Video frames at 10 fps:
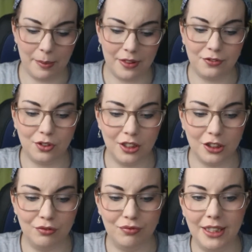but they've got
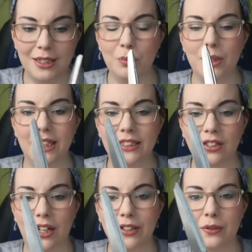like a really weird
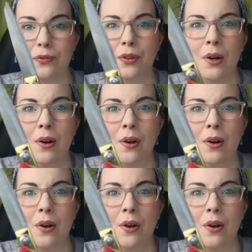kind of